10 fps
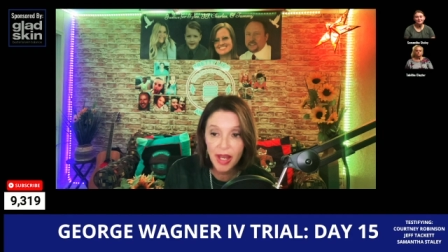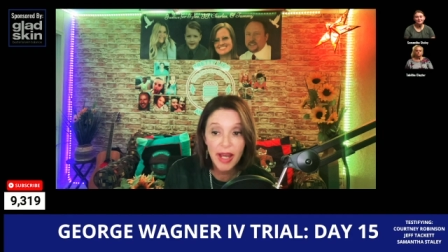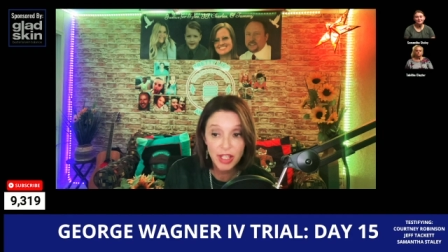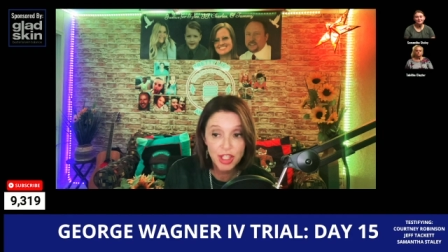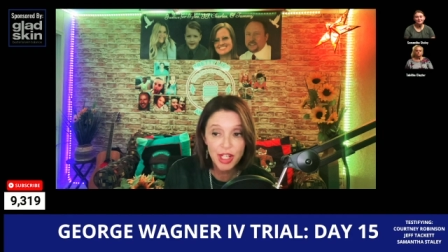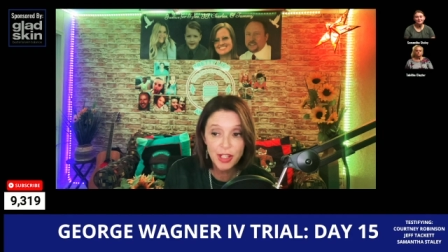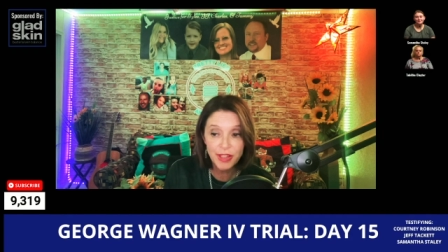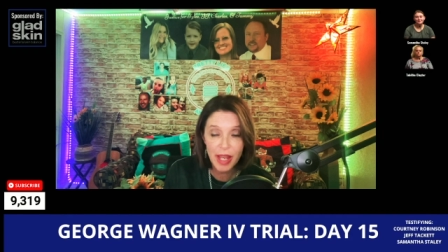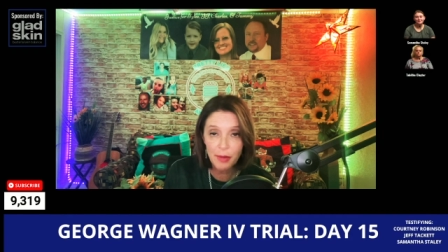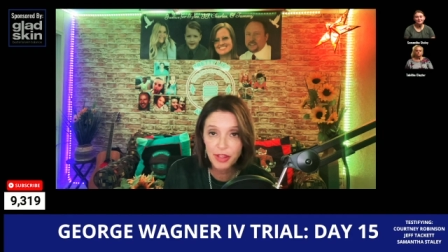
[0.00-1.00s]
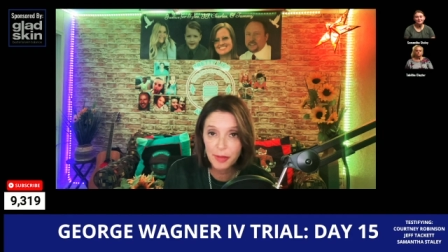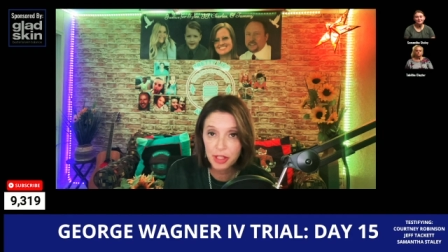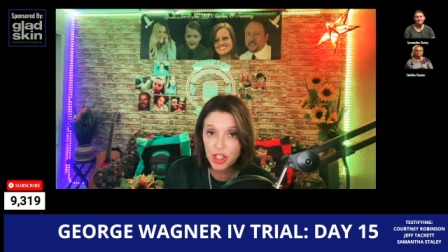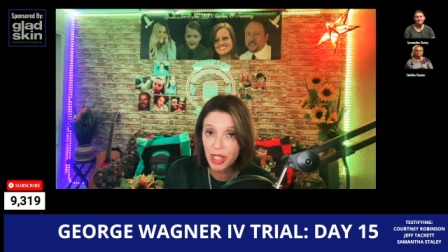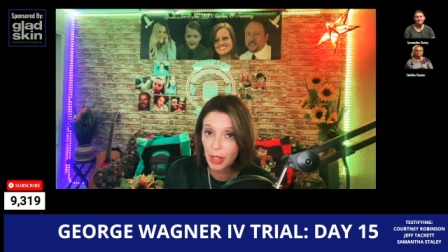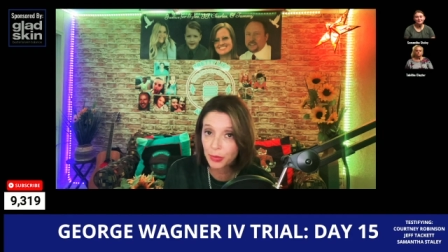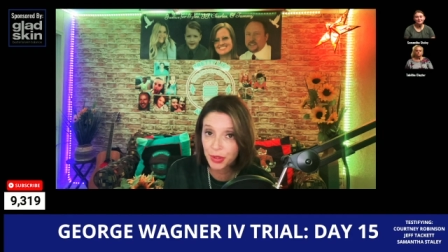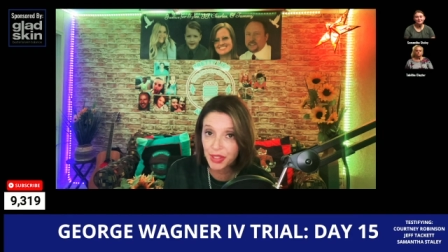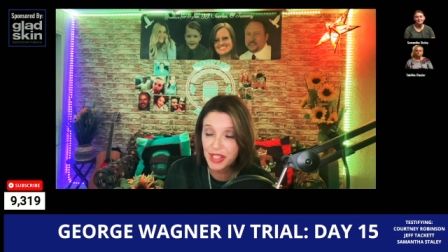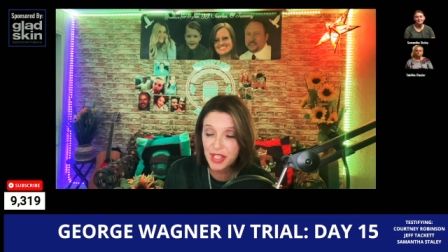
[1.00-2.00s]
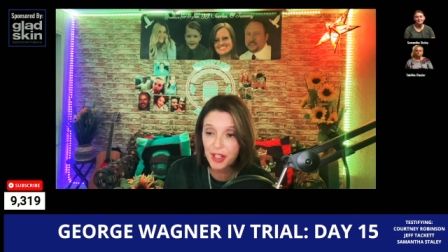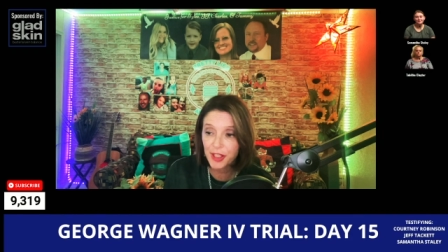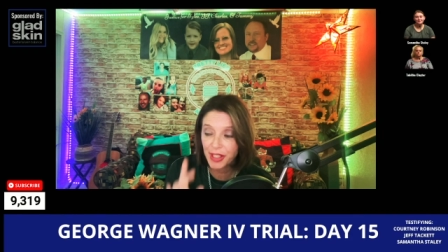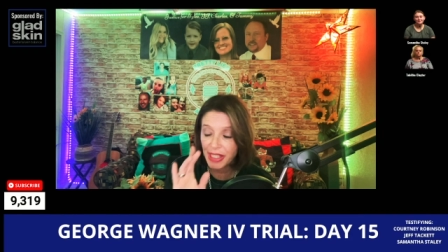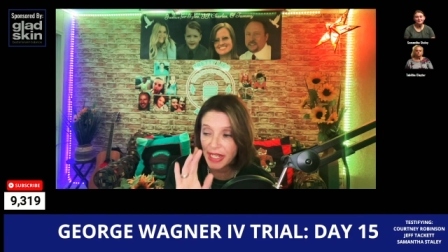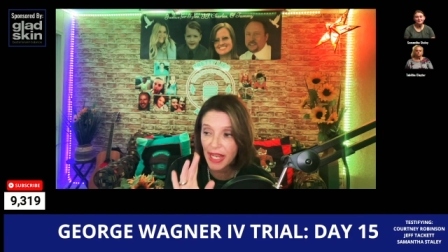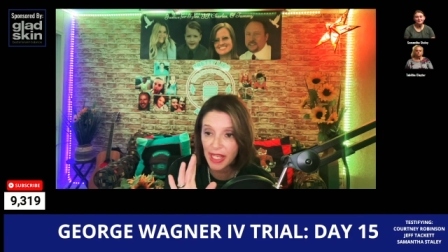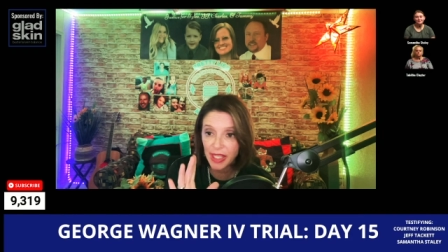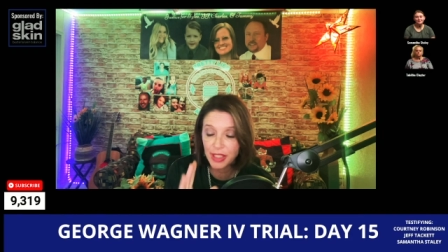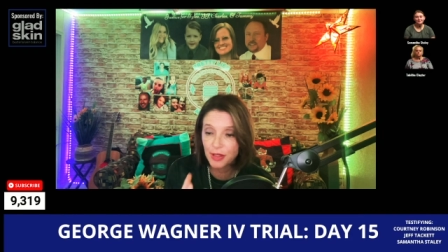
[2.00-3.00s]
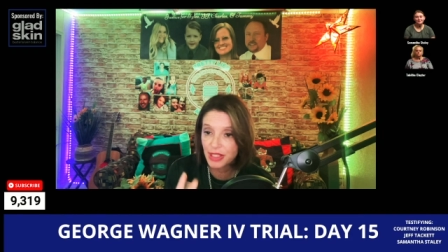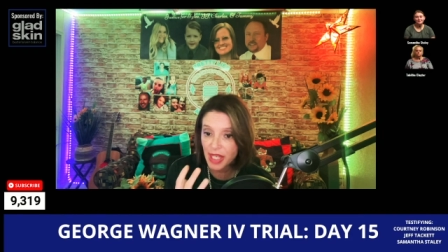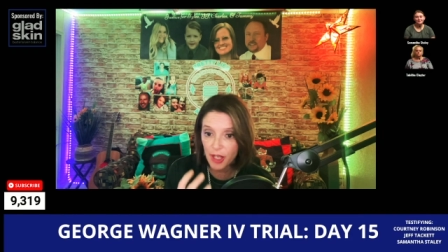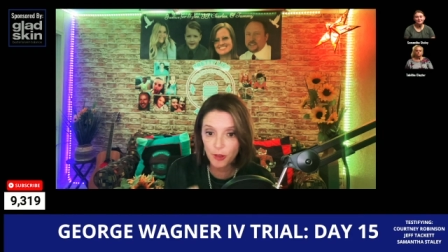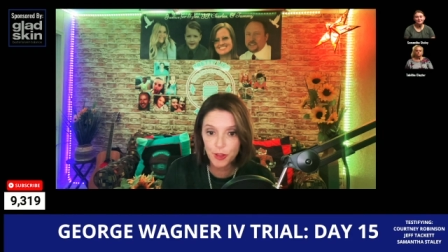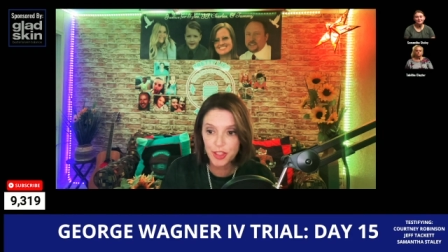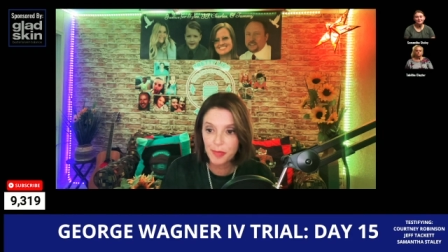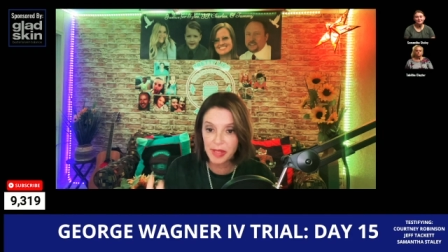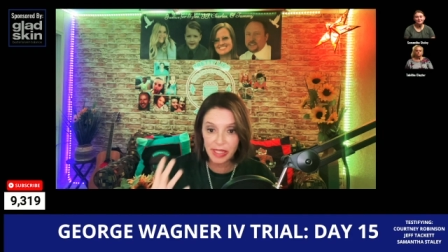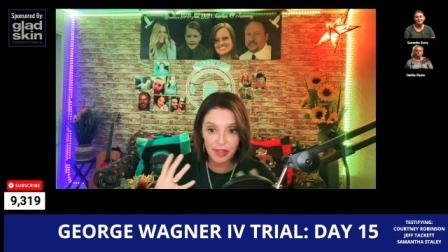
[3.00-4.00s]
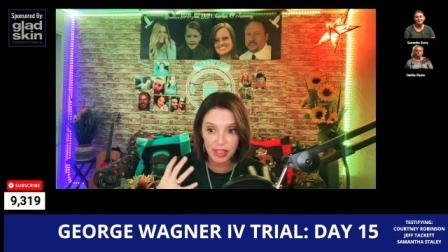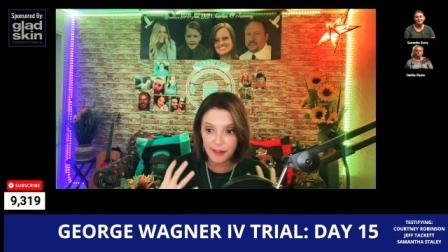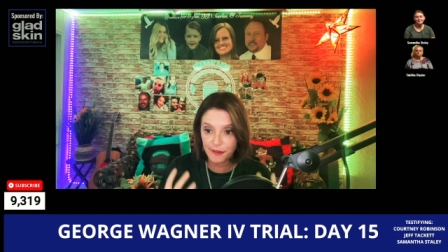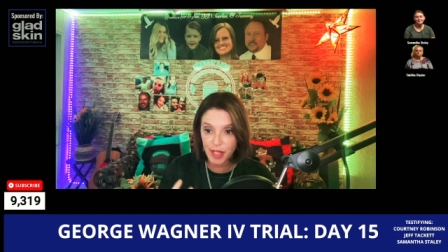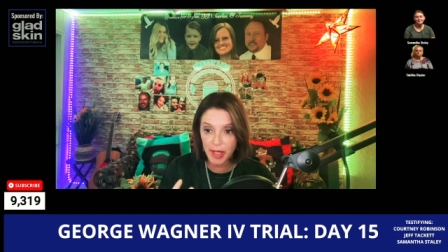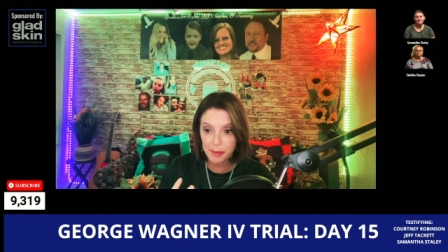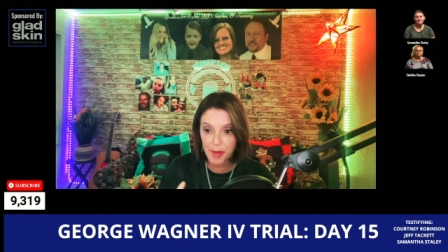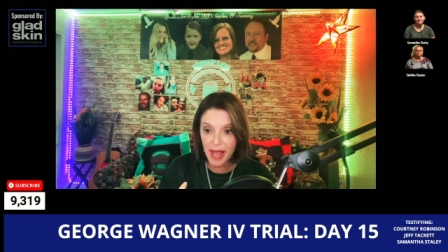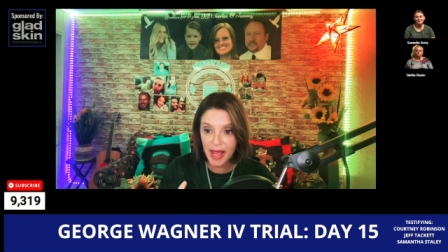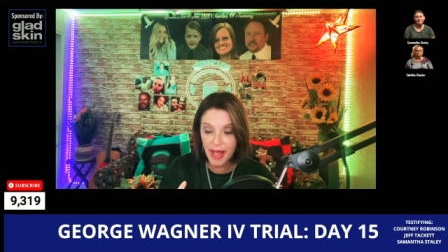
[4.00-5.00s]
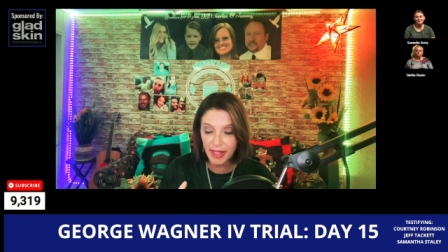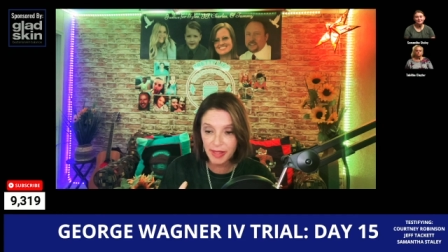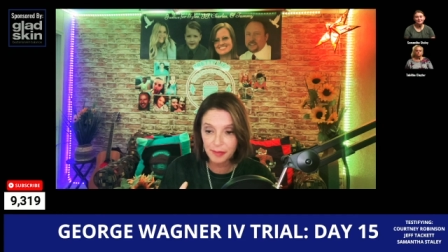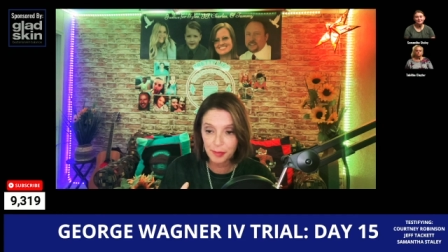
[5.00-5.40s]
I shared that with him and she got really teary and you could tell just immediately it flooded back.